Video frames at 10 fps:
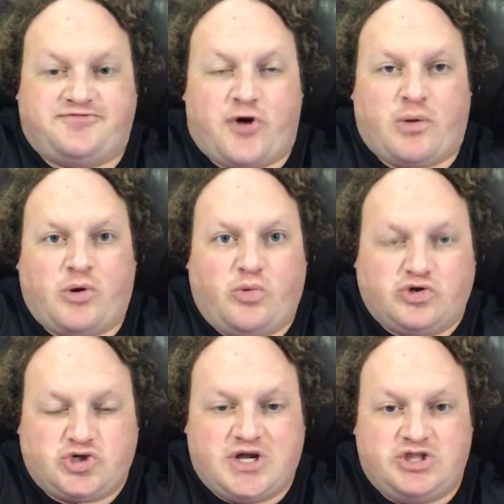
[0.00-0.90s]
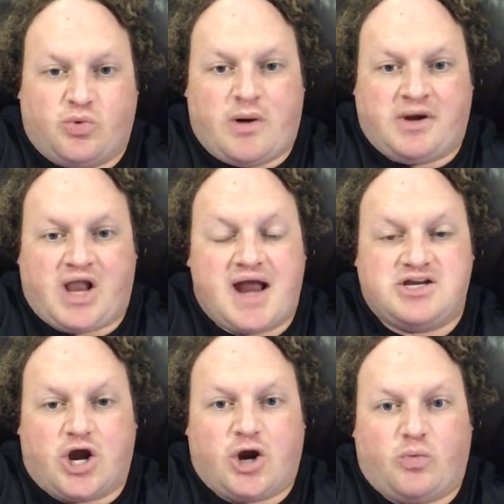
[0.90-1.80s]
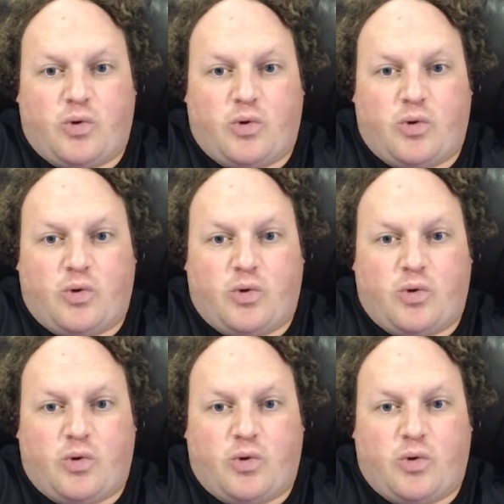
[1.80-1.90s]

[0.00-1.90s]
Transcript: farmer will treat the woman like dirt,